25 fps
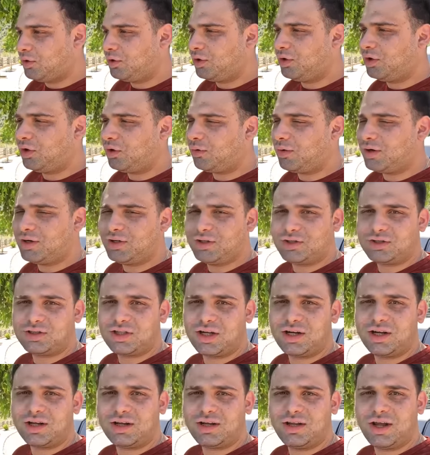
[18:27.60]
You know when you're
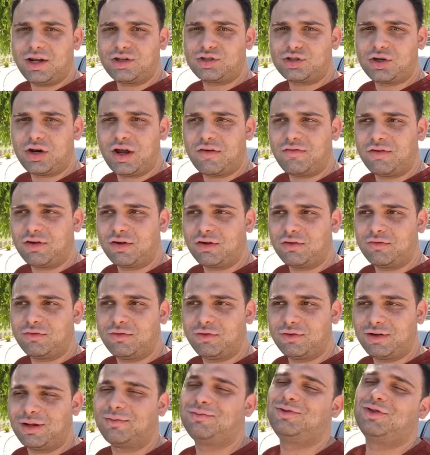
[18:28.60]
sitting in nature having good
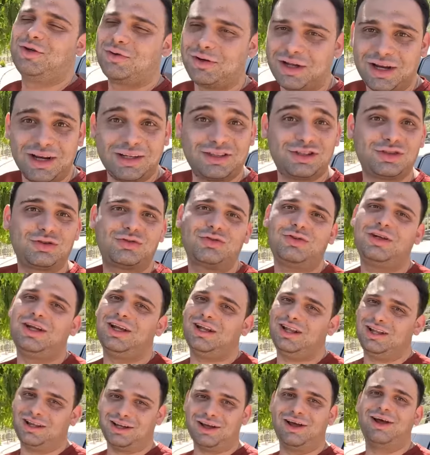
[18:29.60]
food. I'm joking. It's
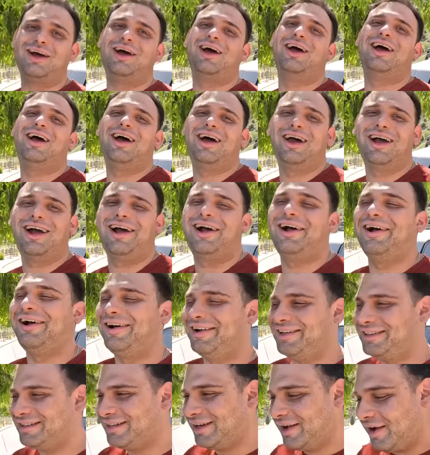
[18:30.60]
really good.
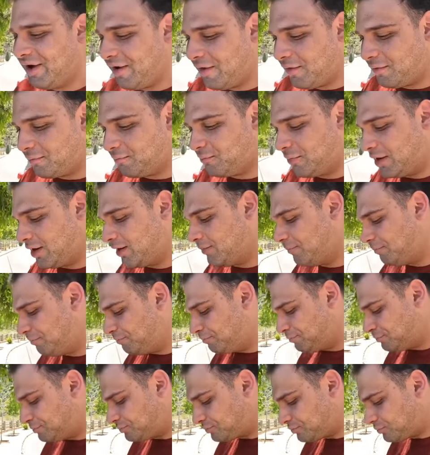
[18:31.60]
Mm. Man,
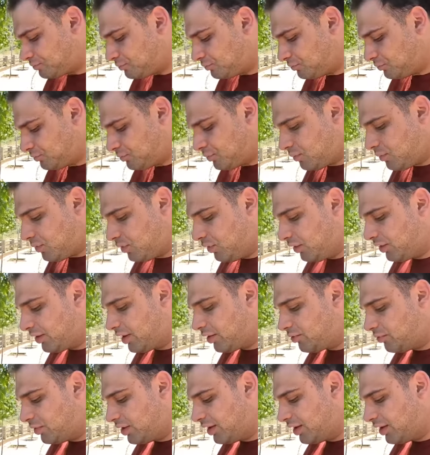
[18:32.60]
you can